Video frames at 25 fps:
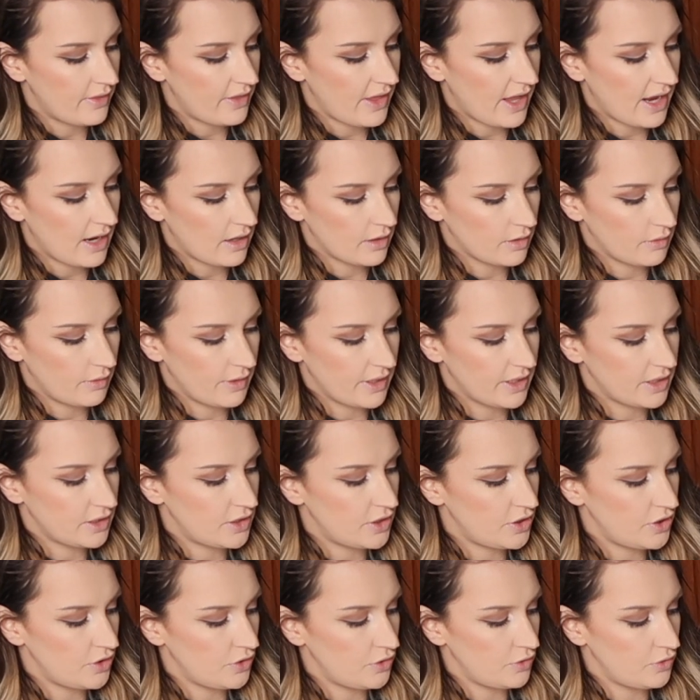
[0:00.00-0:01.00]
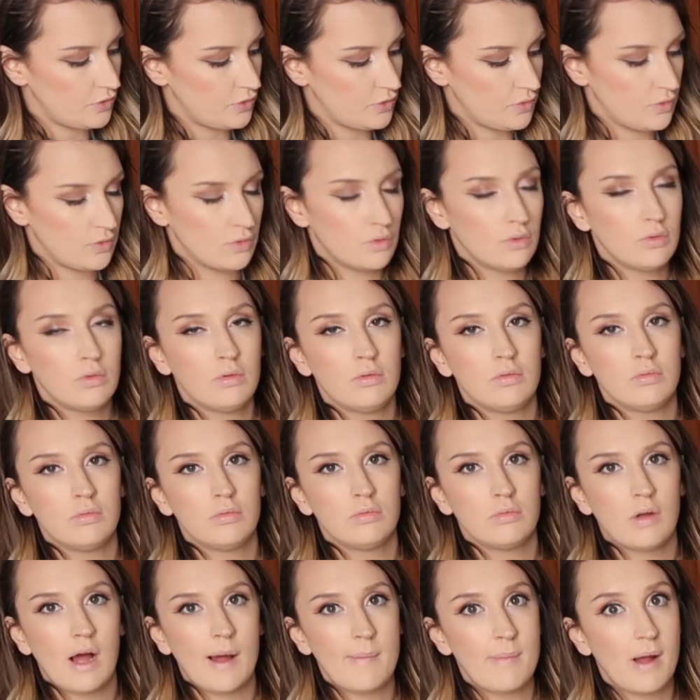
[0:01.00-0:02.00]
they are going to,
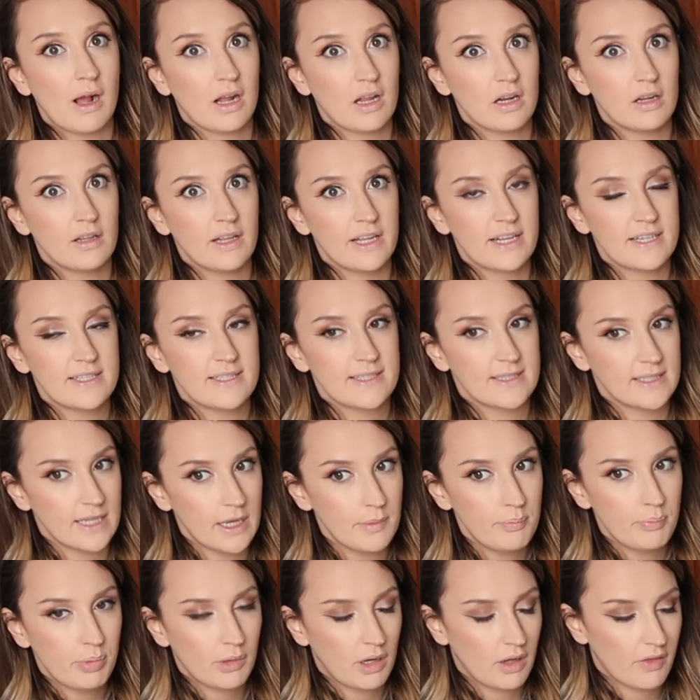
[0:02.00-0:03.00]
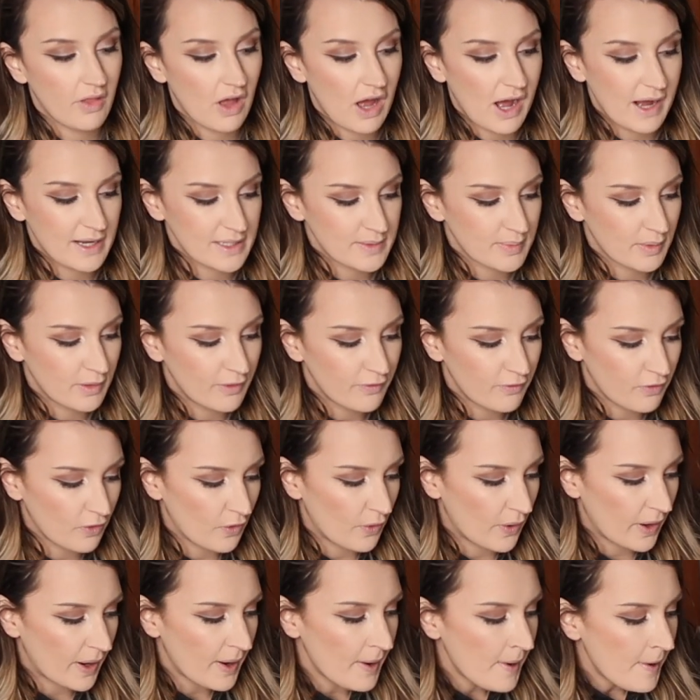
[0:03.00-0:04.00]
I'm not gonna like slip on the hospital
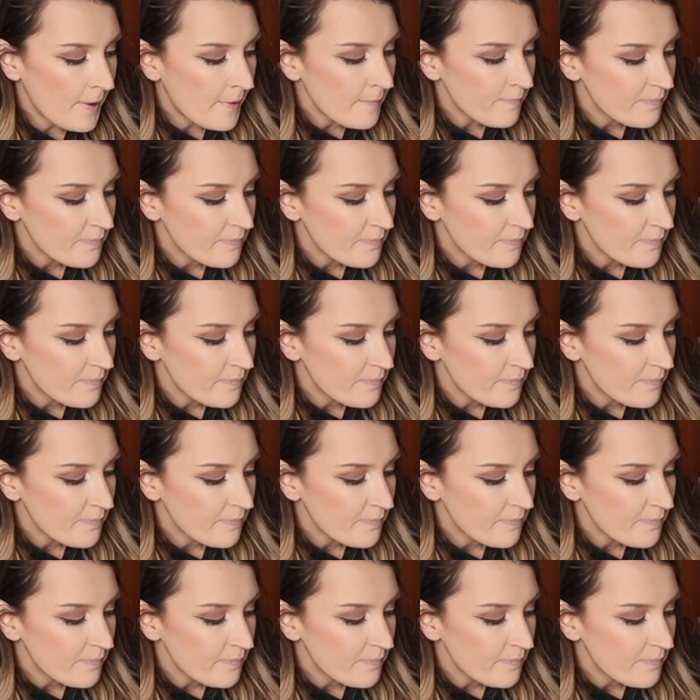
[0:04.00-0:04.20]
floor.